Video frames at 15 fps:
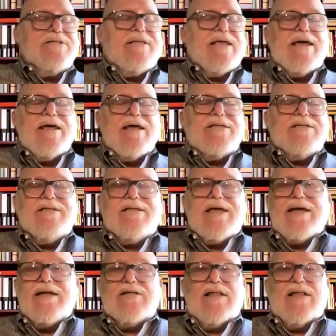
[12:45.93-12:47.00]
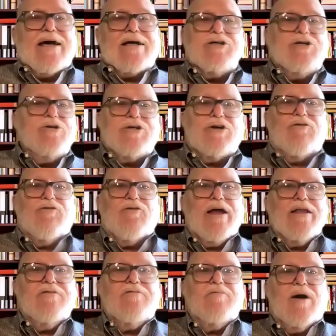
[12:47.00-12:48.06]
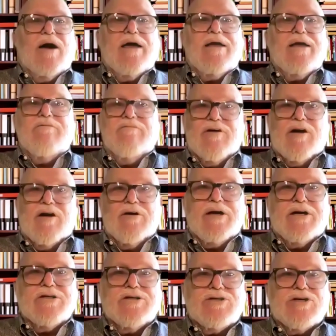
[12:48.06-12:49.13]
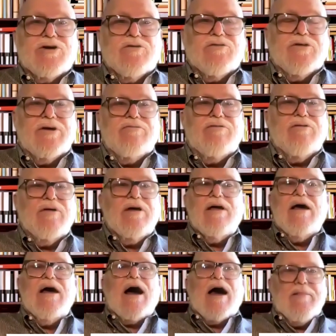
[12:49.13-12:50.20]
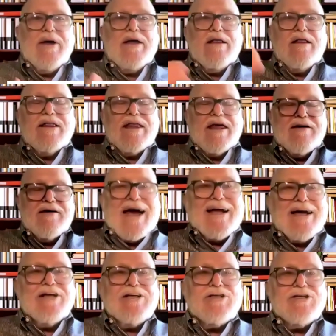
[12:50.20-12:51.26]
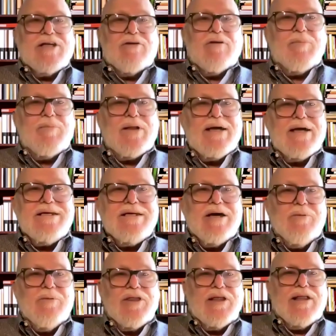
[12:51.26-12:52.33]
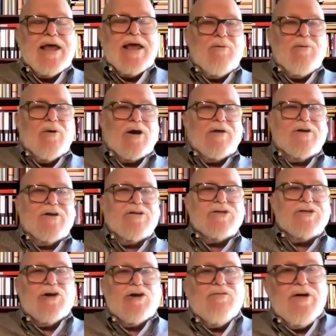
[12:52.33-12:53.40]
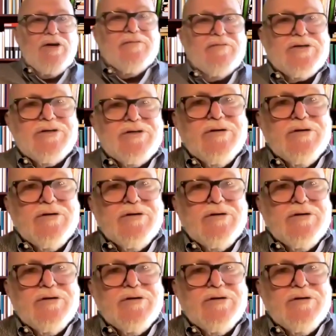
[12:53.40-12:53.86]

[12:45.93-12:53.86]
It's Dana Lash, who's a friend of mine and very conservative. I mean, they're replacing it with a network of conservatives.